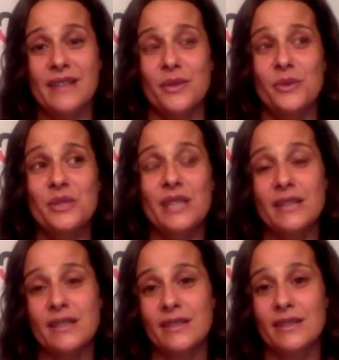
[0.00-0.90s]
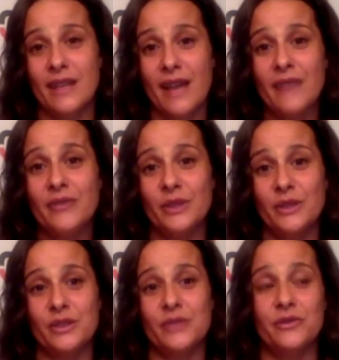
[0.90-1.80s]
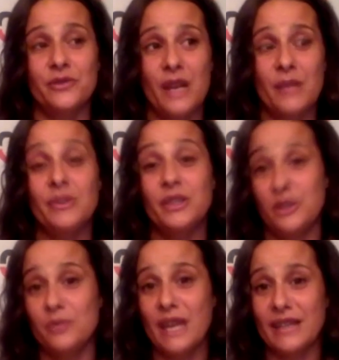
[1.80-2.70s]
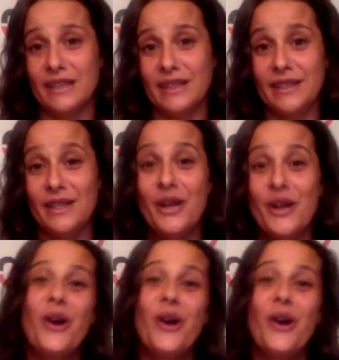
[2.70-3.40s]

those lessons that I've learned from humanity